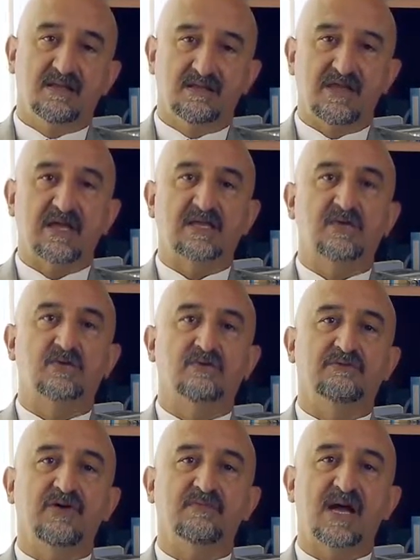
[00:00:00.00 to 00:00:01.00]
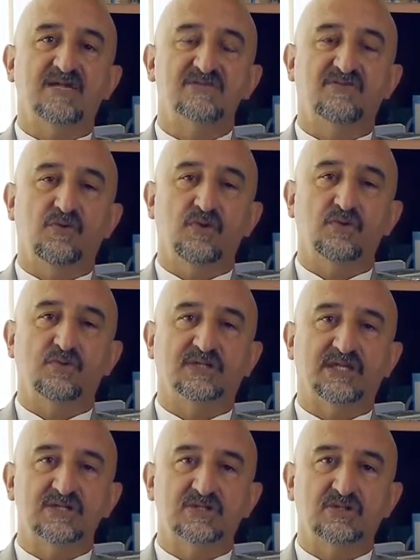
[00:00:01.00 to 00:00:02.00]
Thank you very much for your
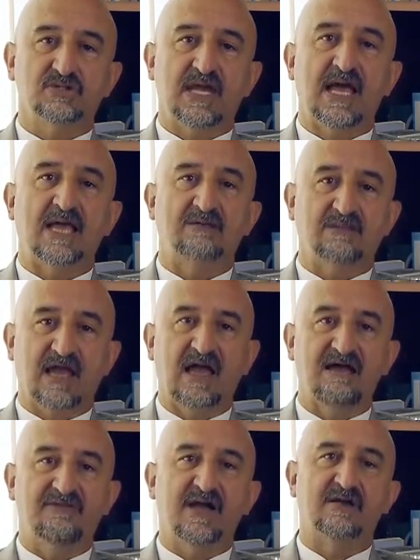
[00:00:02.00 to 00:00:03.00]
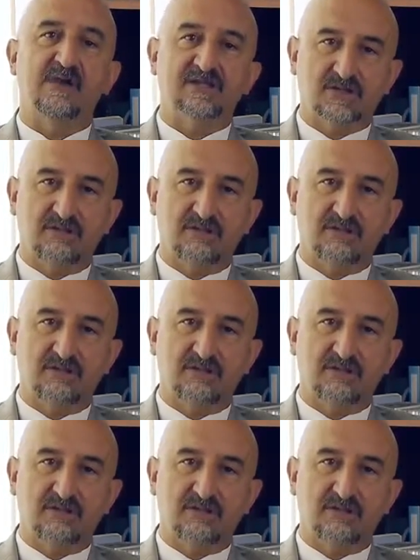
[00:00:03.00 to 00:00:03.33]
attention, and have a great